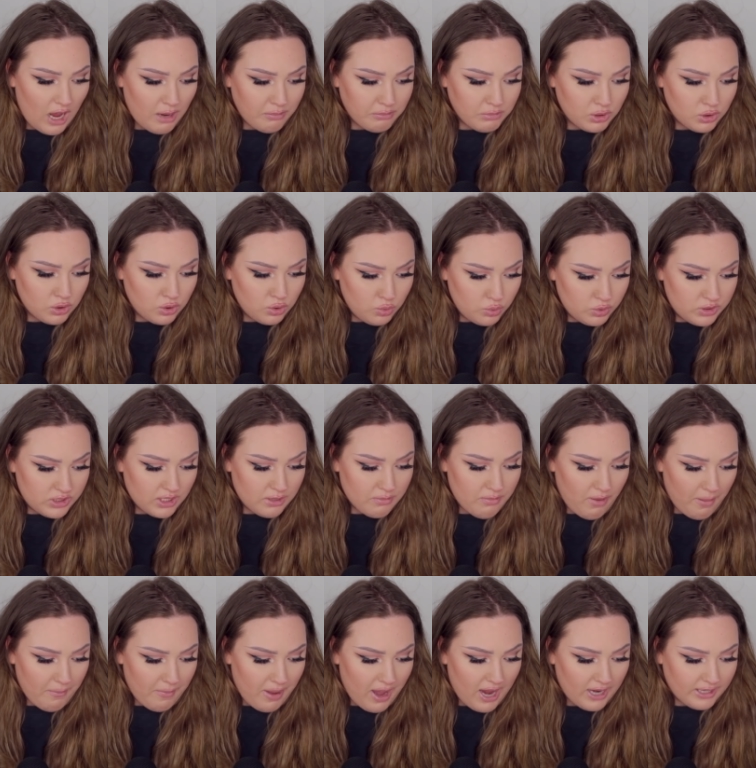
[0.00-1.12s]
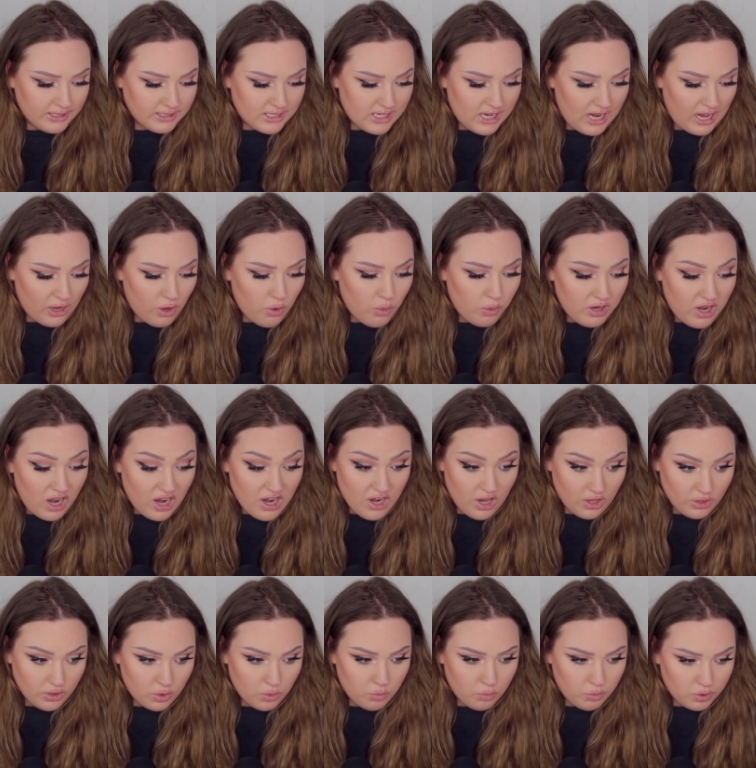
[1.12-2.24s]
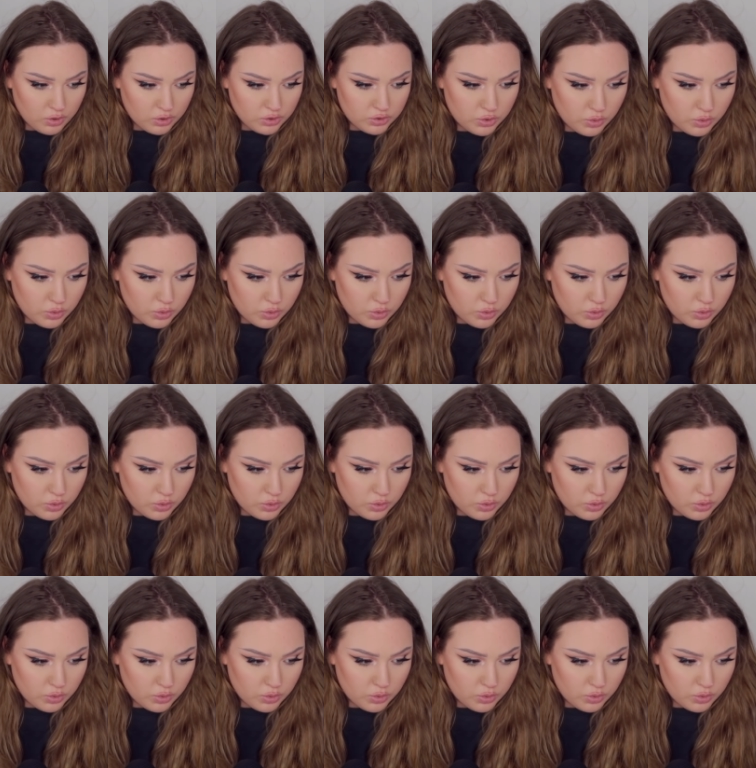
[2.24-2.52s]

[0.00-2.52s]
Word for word: I'm losing my mind. Can I go on another world